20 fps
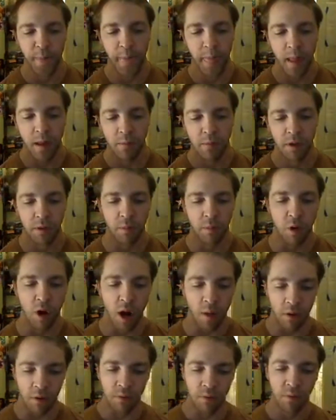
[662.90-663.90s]
but the
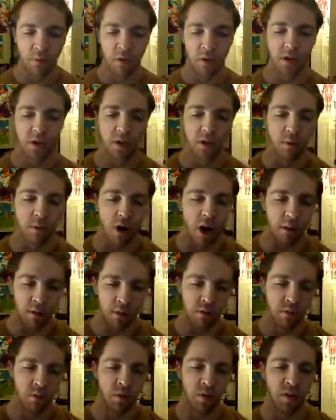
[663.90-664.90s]

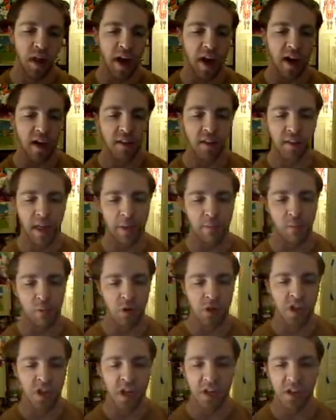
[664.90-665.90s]
problem that
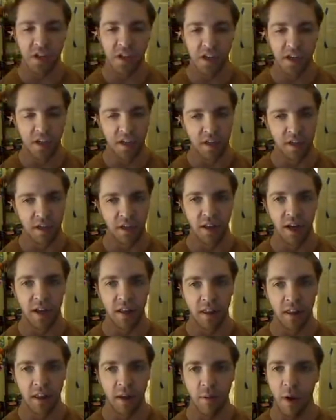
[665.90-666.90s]
presented
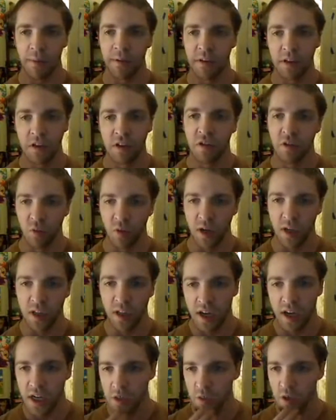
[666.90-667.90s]
that they probably didn't
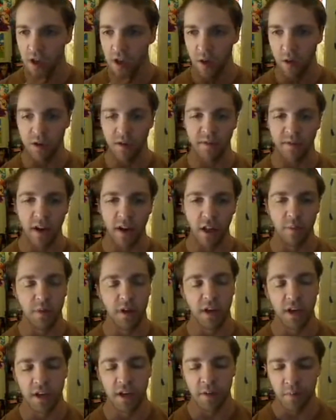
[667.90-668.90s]
realize while they were
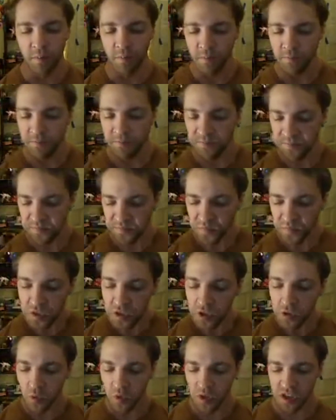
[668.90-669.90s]
developing it
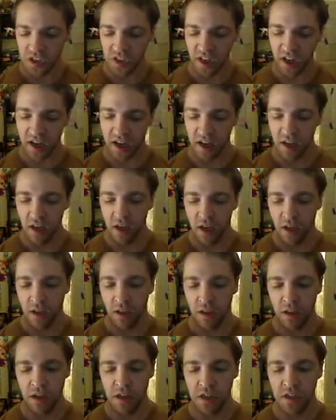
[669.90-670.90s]
was that
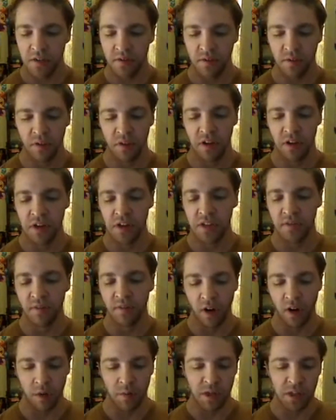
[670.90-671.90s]
these
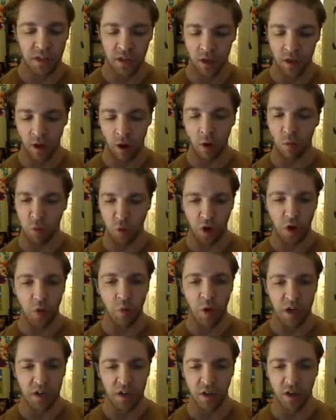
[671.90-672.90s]
environments, they're all
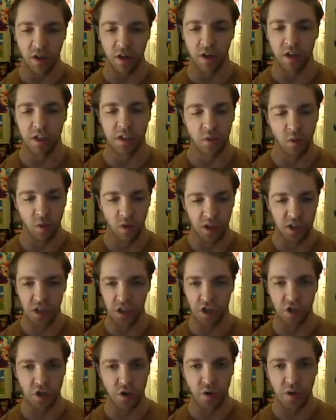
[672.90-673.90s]
pre-rendered. It's really just a
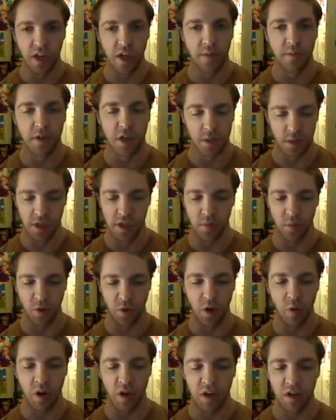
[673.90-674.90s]
2D image, but it's
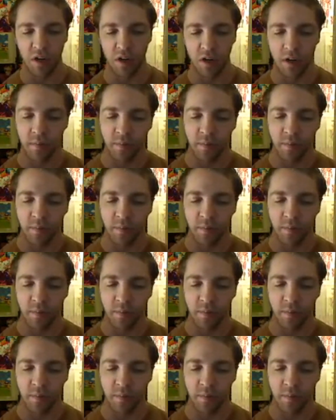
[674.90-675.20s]
pre-rendered,